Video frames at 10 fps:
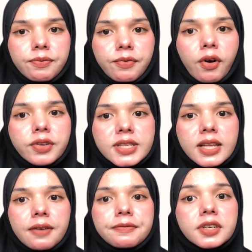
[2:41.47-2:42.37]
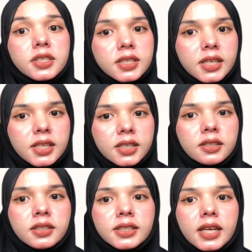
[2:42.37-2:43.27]
Fourth,
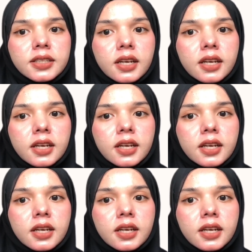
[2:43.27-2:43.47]
personnel such